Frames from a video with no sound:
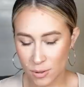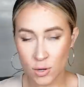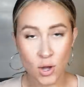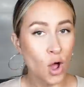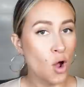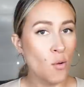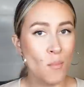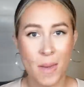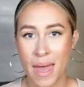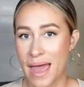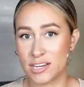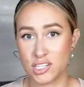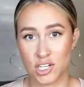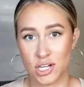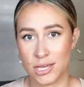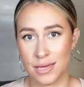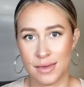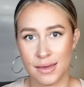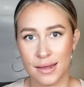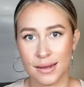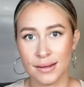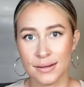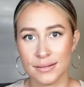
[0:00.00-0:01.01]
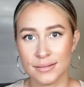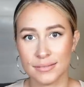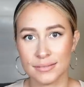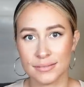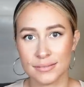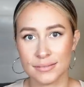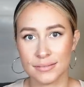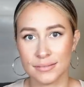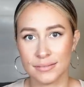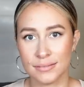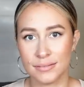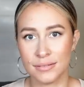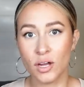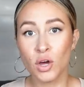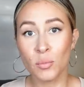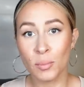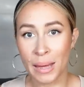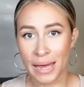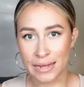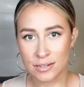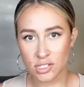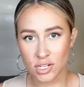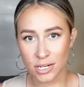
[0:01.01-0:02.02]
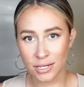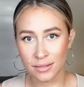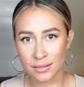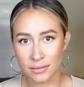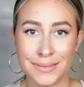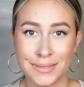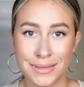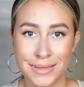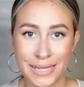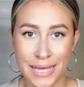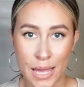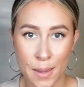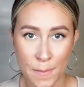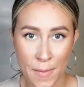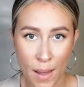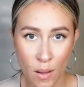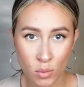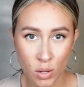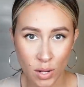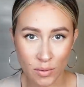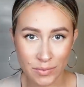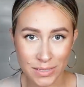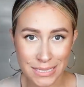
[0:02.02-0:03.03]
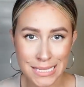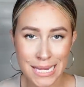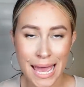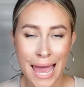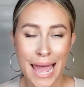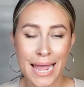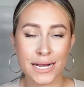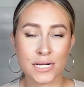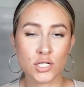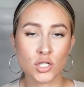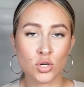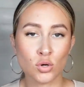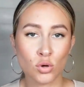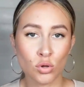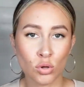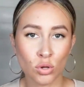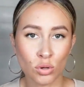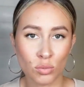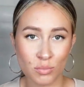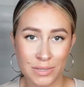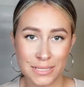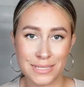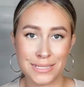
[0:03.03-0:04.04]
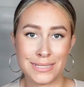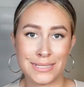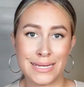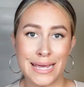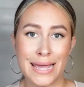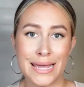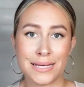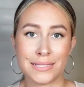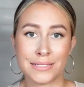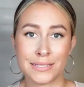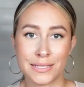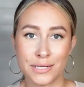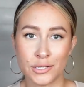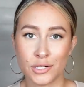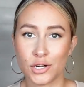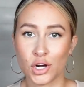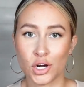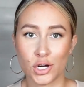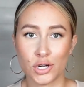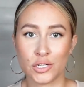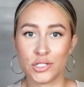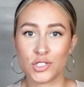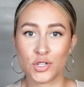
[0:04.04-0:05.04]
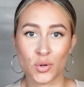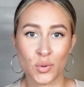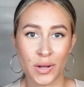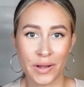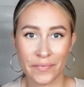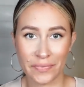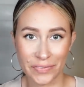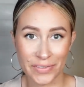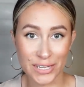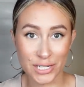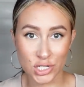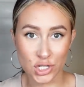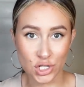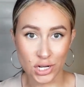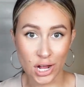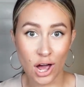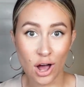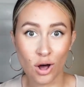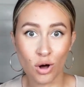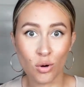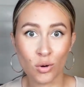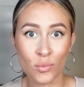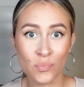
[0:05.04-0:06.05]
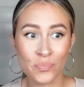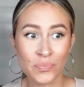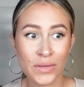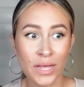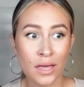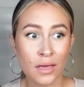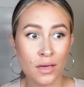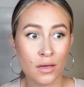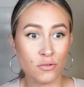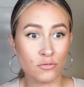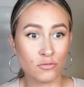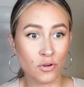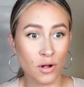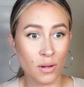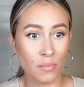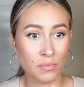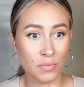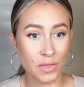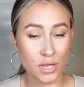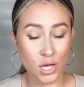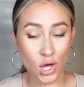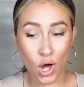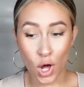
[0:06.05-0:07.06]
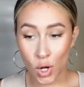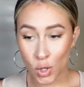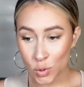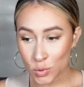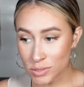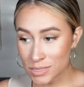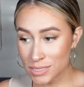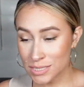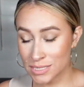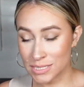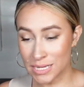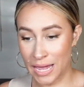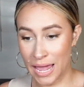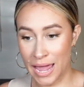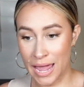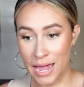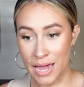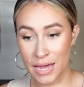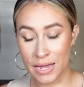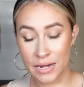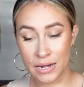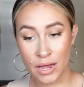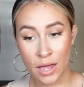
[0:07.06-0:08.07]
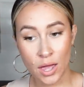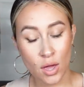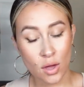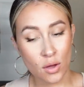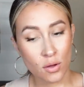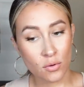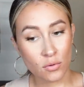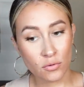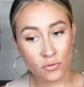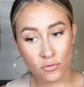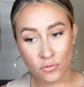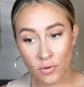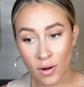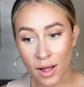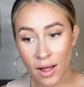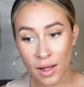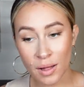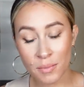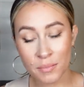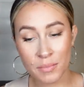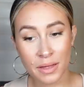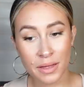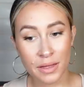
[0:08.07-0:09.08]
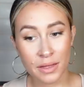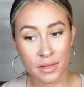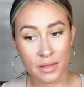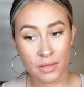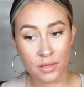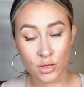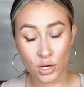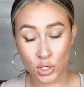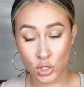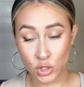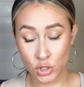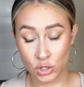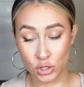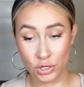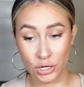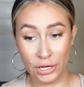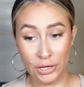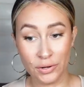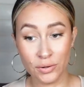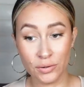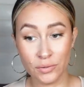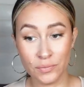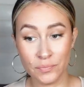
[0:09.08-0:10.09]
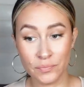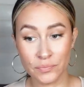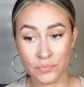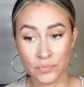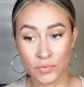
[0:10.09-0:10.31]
No magic here, no magic. The amount of technical mistakes that occurred during this show from the hosts and from the crew